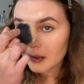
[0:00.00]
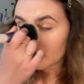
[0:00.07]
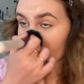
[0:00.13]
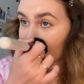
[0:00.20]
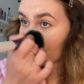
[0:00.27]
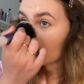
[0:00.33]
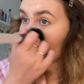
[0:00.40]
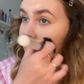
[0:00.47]

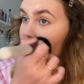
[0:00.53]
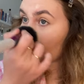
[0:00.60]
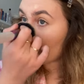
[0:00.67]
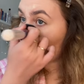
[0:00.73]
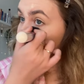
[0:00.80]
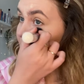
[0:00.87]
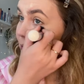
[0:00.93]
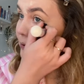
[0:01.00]
Definitely
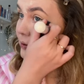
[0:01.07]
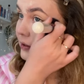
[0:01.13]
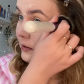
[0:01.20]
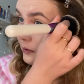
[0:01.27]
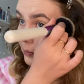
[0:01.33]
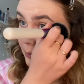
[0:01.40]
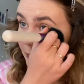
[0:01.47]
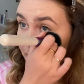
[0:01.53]
maybe do
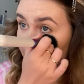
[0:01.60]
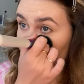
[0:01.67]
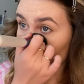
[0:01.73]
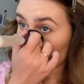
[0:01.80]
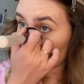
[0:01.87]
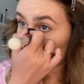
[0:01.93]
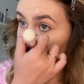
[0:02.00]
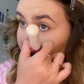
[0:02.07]
this
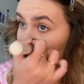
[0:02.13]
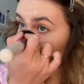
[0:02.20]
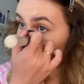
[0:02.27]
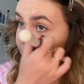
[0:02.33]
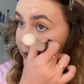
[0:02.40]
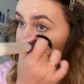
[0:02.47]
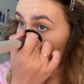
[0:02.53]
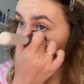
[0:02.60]
before you
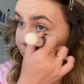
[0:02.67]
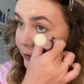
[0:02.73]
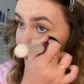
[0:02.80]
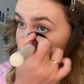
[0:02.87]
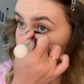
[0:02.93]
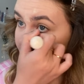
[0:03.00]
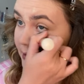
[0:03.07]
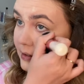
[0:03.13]
powder your
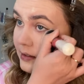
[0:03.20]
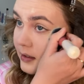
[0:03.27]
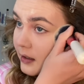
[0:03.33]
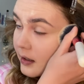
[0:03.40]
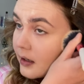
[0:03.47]
face,